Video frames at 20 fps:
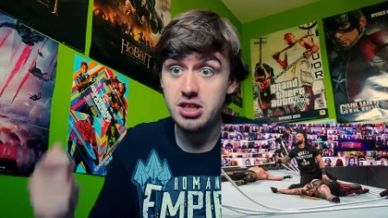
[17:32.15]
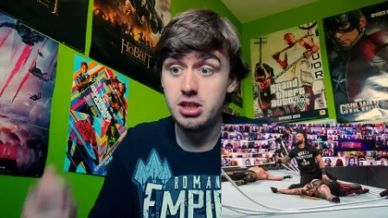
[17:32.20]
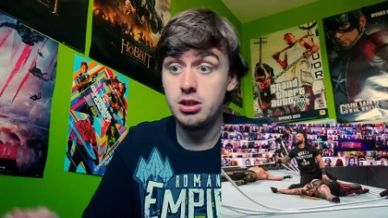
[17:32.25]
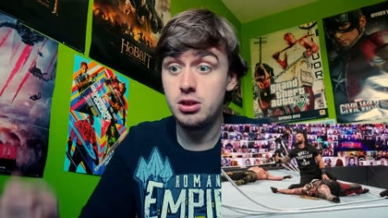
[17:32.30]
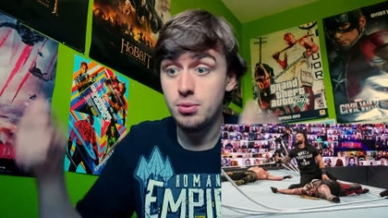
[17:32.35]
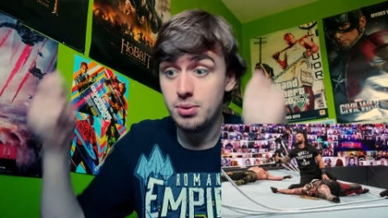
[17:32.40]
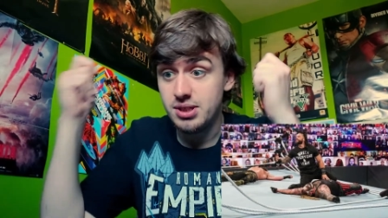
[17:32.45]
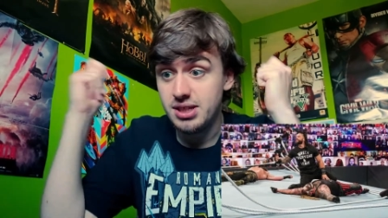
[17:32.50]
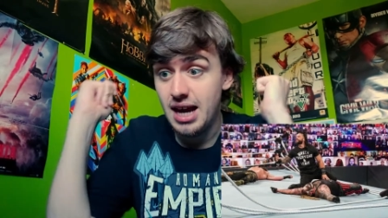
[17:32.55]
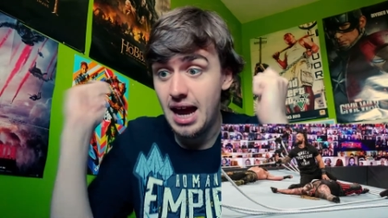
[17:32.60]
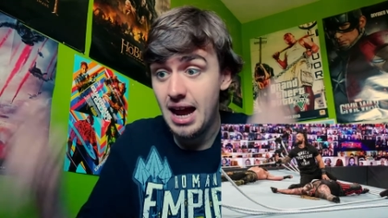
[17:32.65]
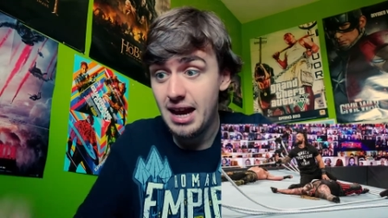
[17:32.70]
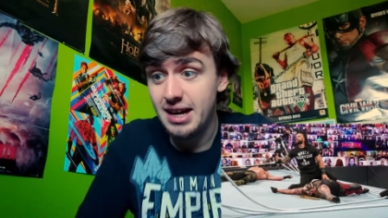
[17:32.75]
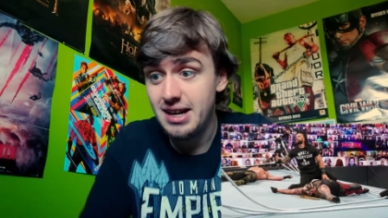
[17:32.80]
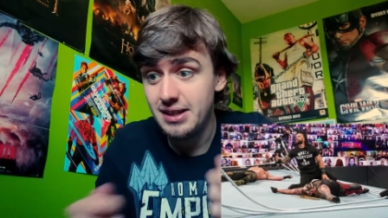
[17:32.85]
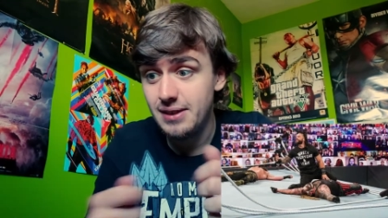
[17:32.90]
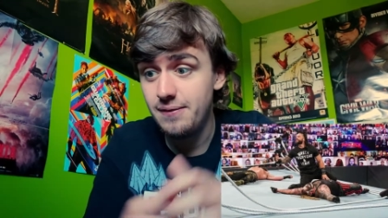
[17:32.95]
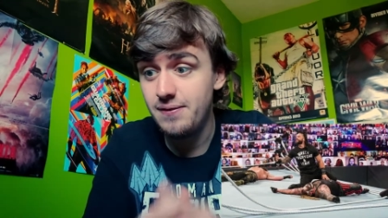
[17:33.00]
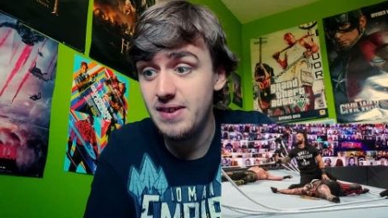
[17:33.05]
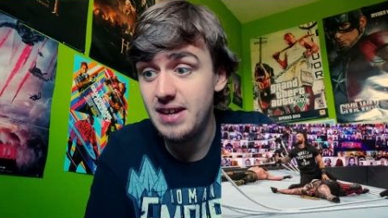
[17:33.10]
to attack
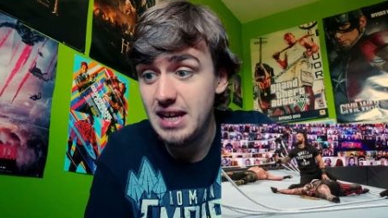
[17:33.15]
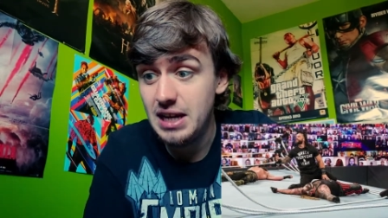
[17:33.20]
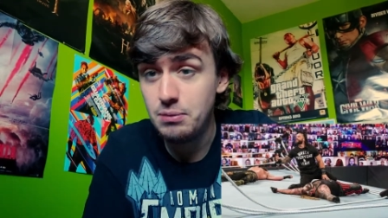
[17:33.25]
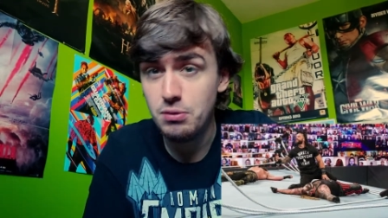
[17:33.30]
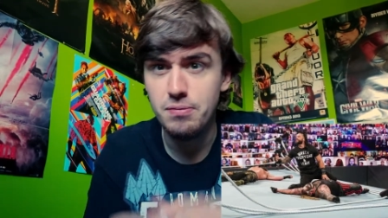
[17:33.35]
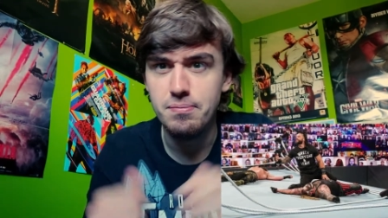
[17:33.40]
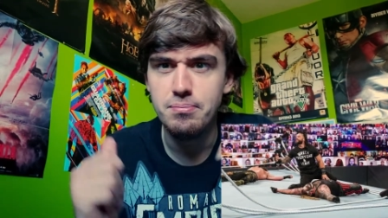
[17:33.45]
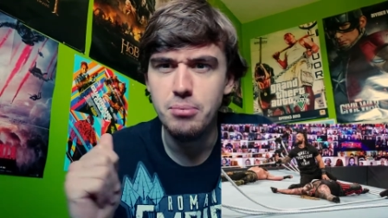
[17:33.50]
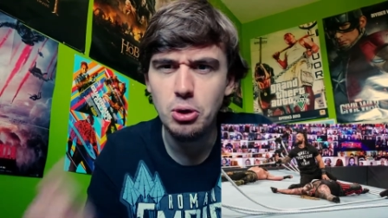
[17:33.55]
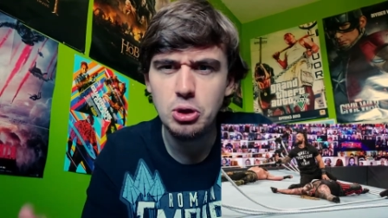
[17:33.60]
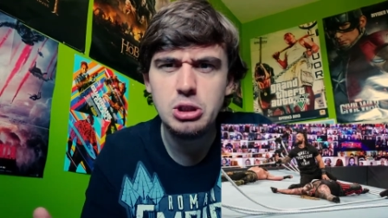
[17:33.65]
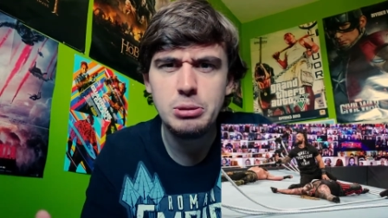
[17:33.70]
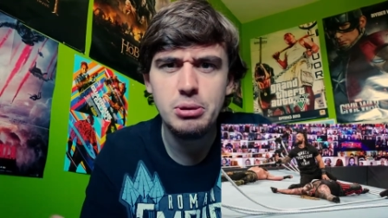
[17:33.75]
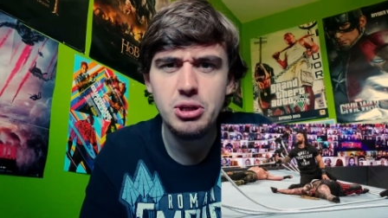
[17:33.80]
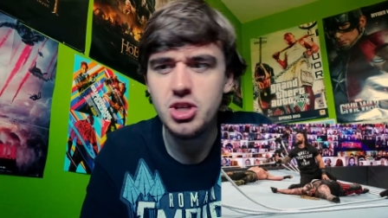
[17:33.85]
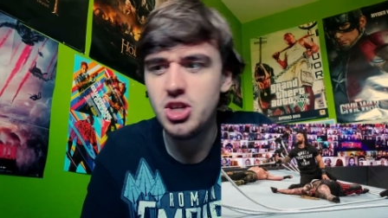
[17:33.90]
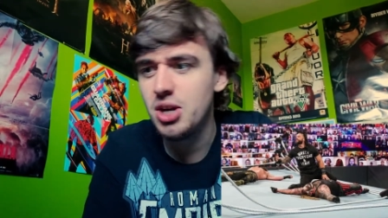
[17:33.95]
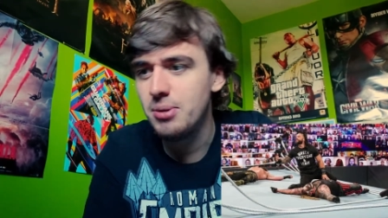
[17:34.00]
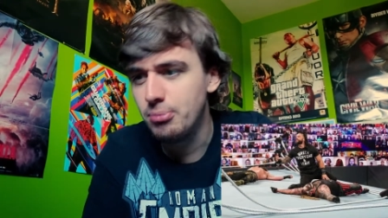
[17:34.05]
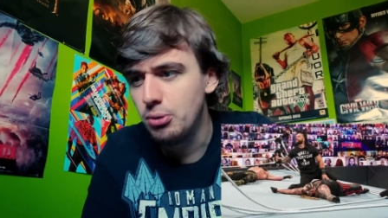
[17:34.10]
the Fiend with multiple
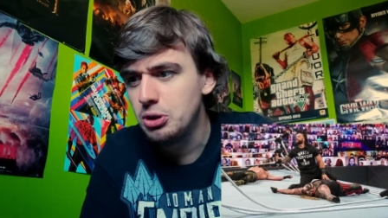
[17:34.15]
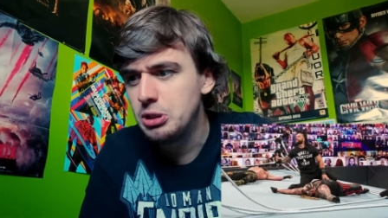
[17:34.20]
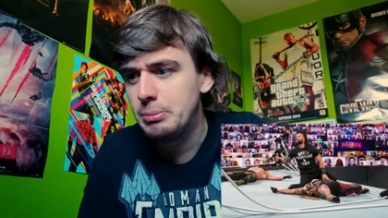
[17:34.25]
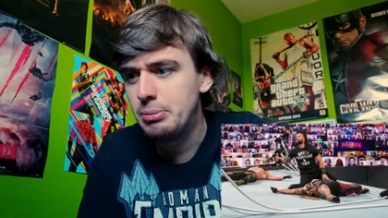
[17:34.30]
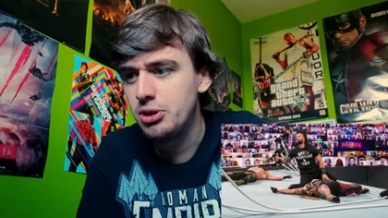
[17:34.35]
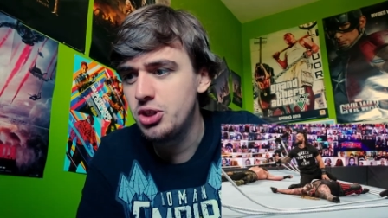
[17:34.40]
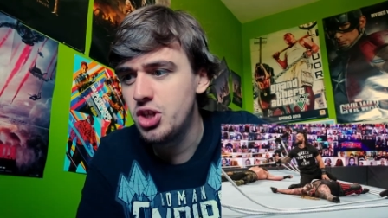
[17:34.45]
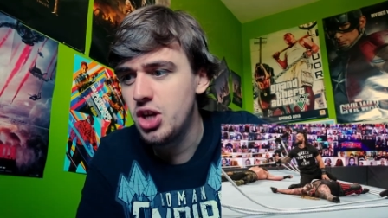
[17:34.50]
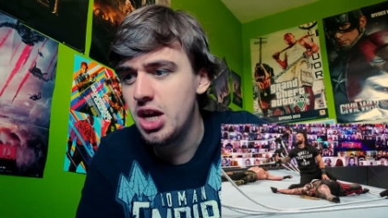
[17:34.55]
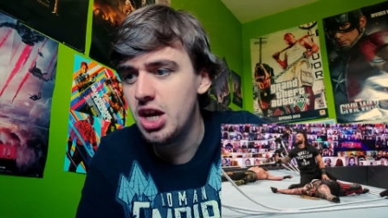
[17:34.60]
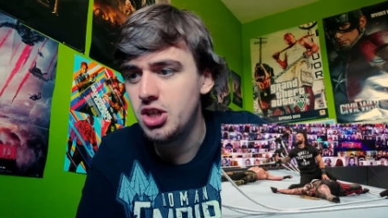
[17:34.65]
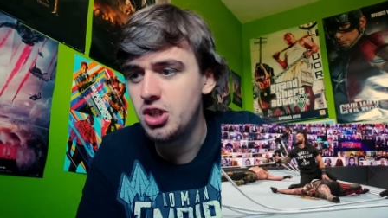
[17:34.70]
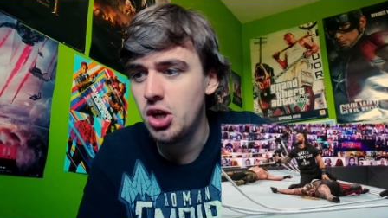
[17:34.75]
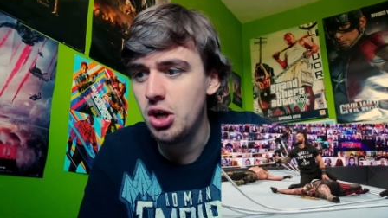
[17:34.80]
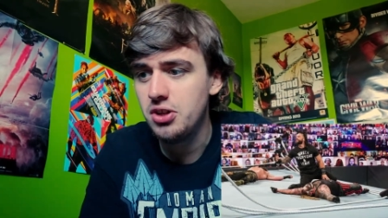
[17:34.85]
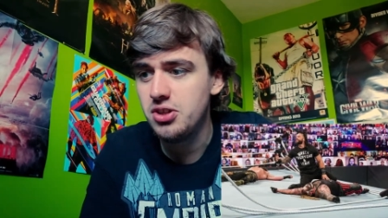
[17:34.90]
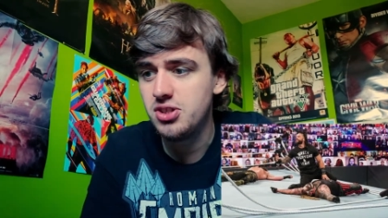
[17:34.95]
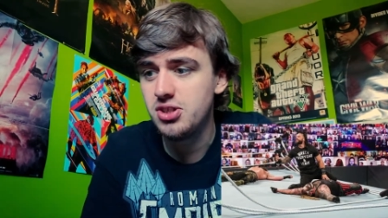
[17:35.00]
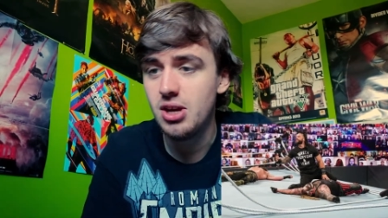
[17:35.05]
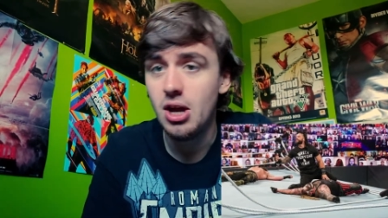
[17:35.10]
chair
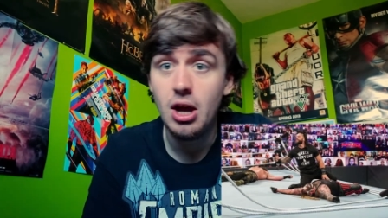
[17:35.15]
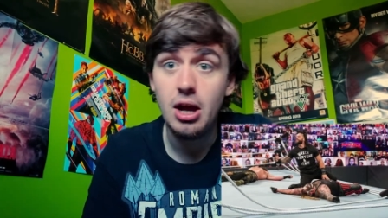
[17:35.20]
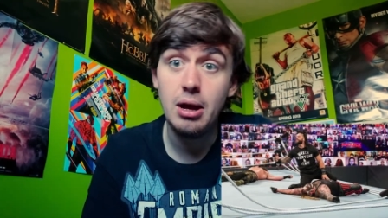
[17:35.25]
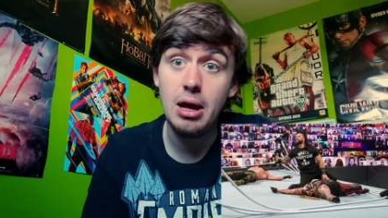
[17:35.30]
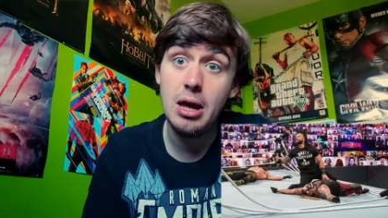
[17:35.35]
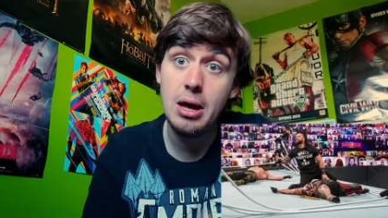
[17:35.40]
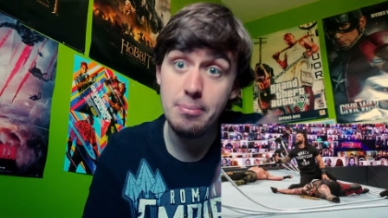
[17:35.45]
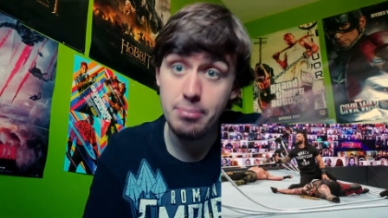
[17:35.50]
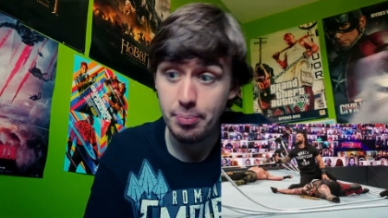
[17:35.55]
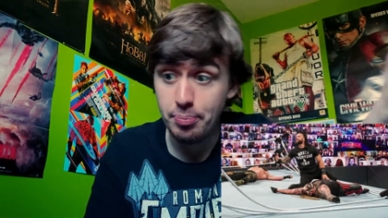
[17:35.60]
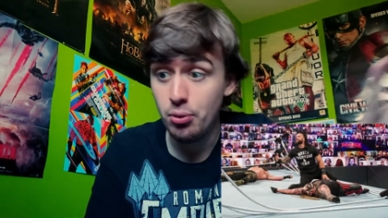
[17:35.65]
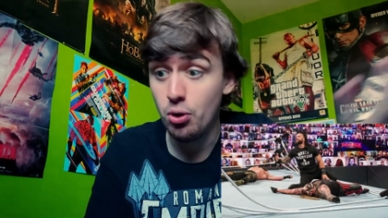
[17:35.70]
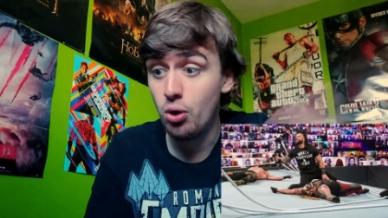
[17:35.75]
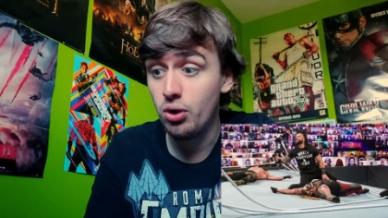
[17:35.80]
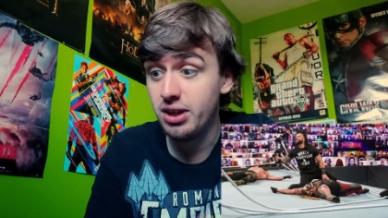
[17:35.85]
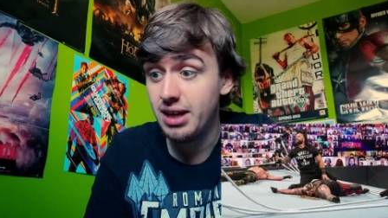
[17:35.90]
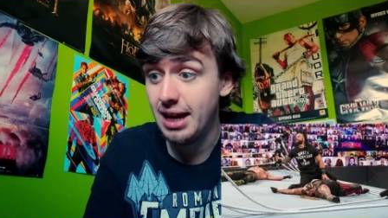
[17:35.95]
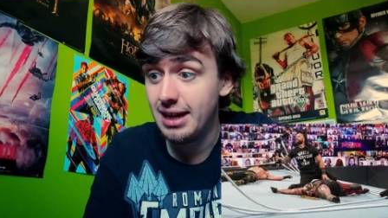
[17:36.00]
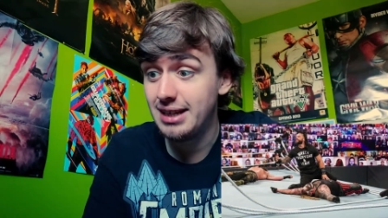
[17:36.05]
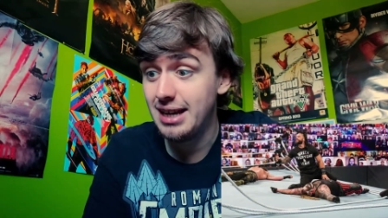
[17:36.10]
shots. Braun
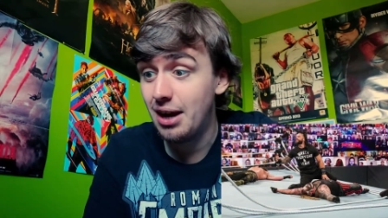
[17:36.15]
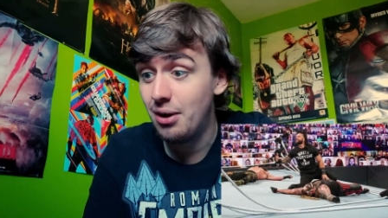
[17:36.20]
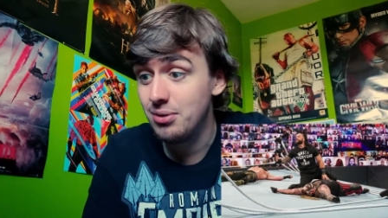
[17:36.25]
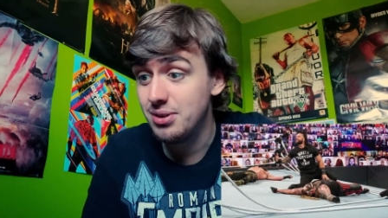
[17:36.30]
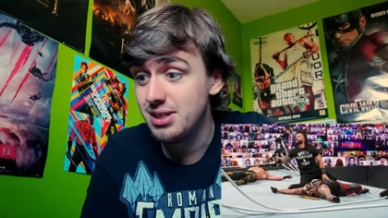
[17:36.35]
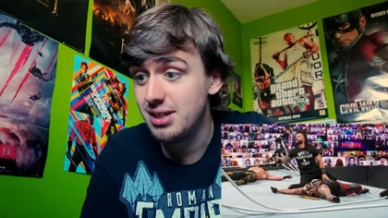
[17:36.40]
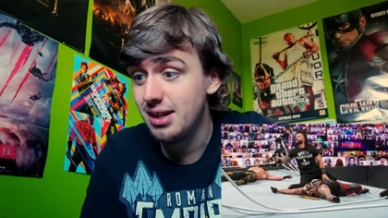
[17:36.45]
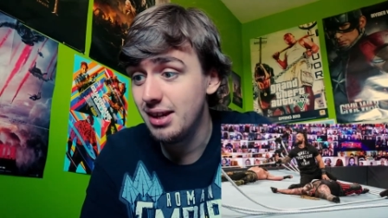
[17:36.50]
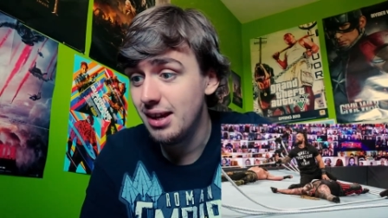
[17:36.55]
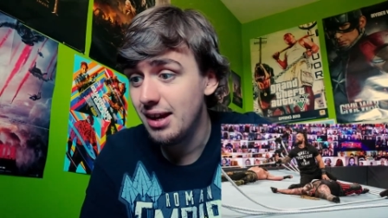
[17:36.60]
kicked out.